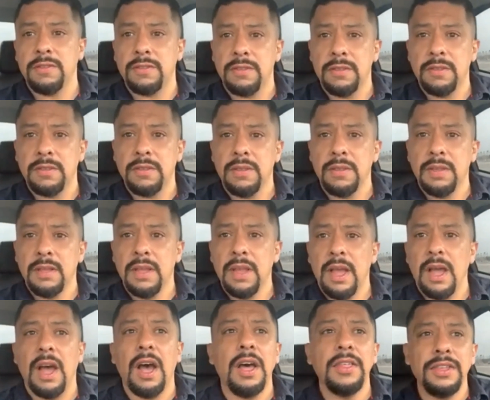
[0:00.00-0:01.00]
There's a lot of
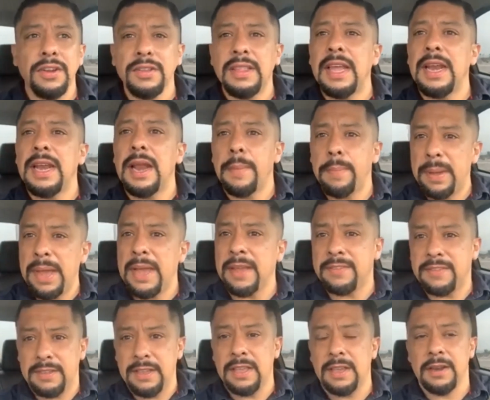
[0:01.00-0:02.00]
solutions
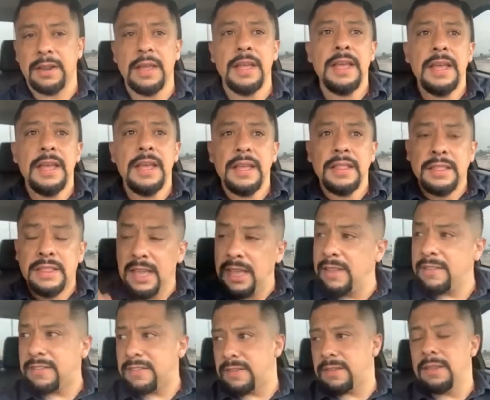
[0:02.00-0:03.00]
other than a
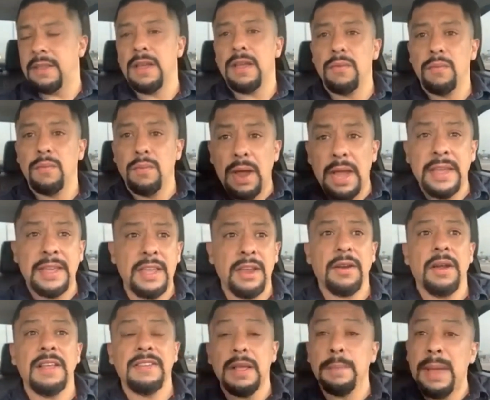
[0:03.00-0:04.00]
vaccine.
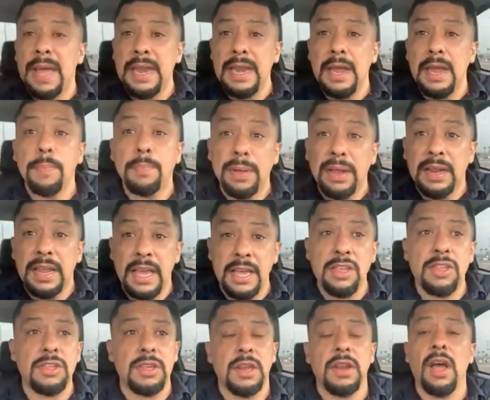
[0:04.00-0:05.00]
This right here
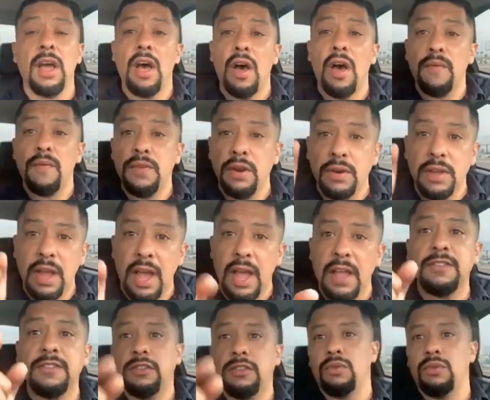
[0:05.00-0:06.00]
is a
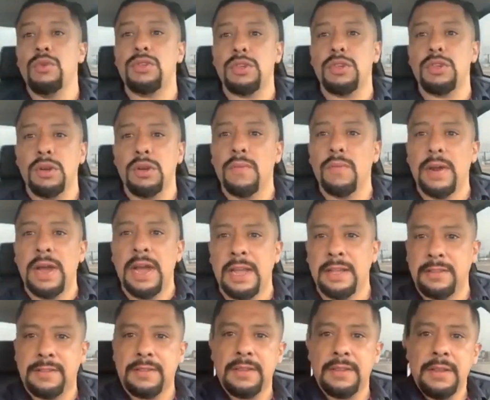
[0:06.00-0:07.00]
manipulation of your
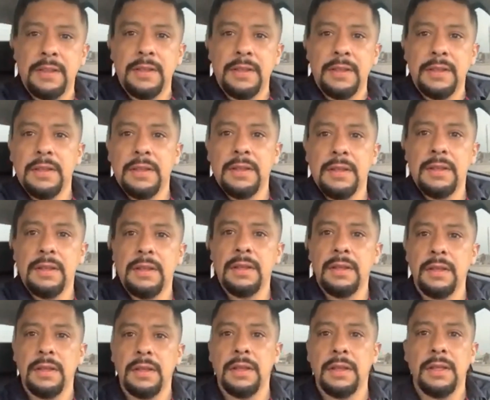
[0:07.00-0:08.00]
constitutional rights.
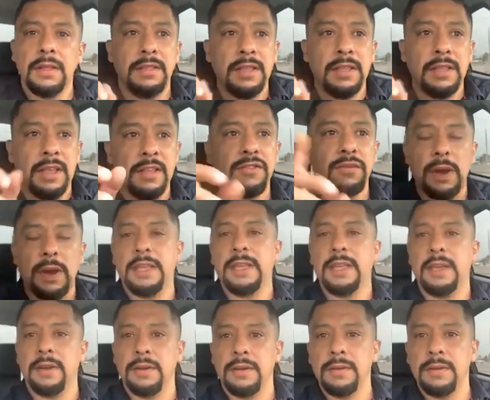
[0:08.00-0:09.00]

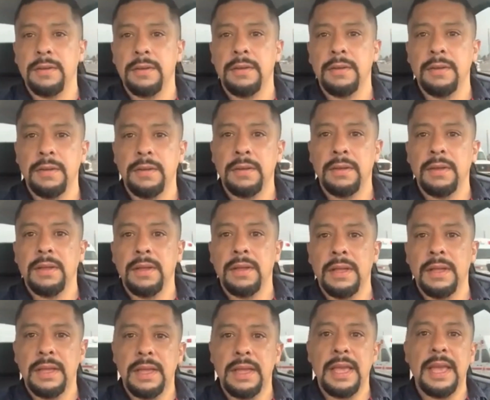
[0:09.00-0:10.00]
This right here,
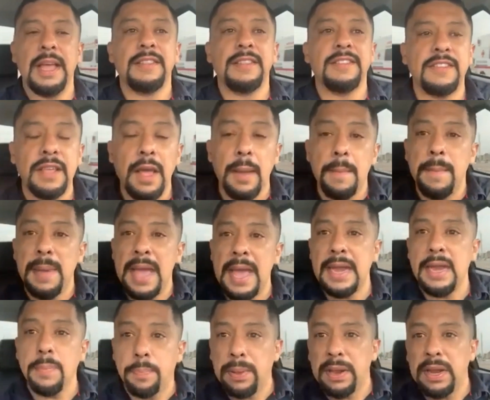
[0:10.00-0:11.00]
it's
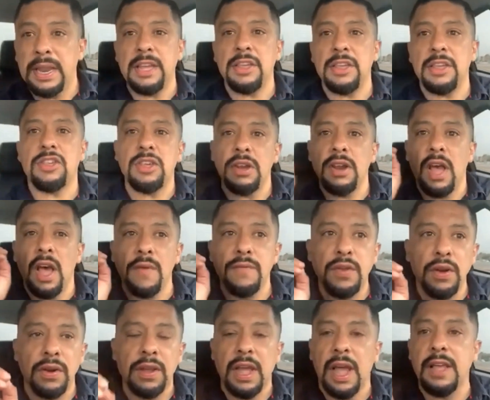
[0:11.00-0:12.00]
a
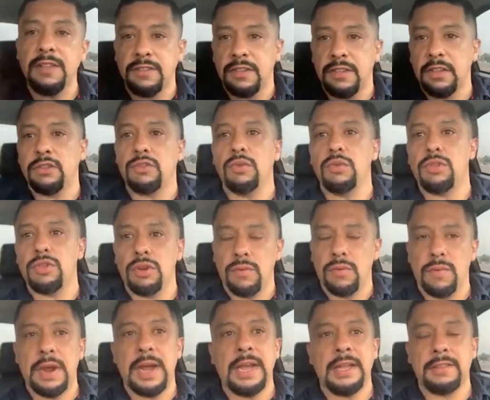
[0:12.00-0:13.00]
manipulation of your
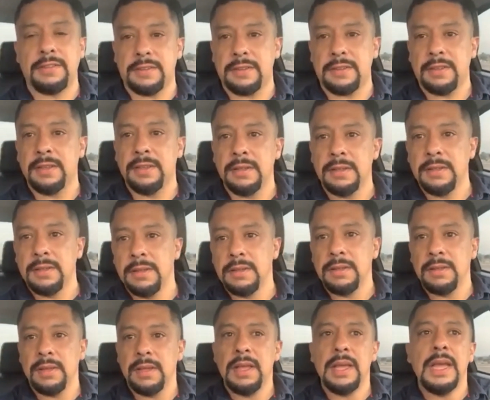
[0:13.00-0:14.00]
constitutional rights.
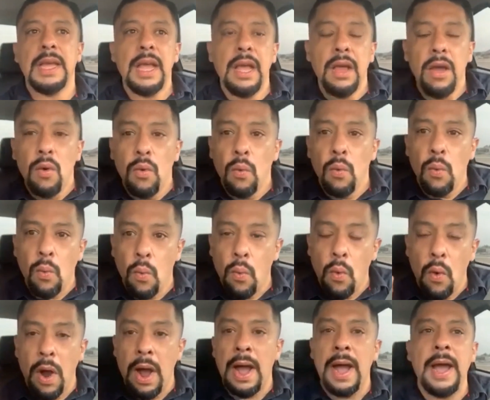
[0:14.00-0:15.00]

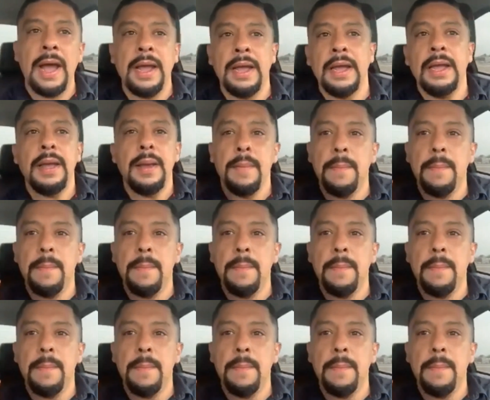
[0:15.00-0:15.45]
Why